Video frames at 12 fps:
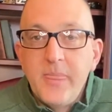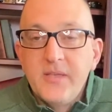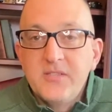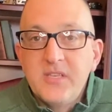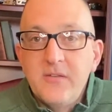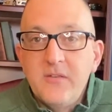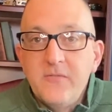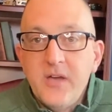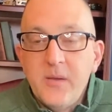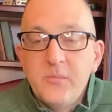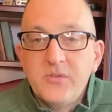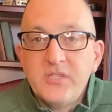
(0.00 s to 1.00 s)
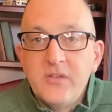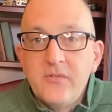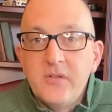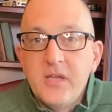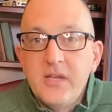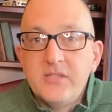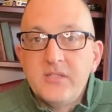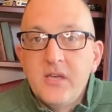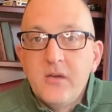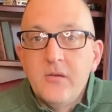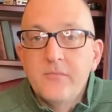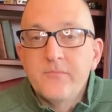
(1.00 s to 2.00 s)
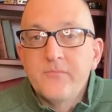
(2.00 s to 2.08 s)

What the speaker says: 75% of your nights out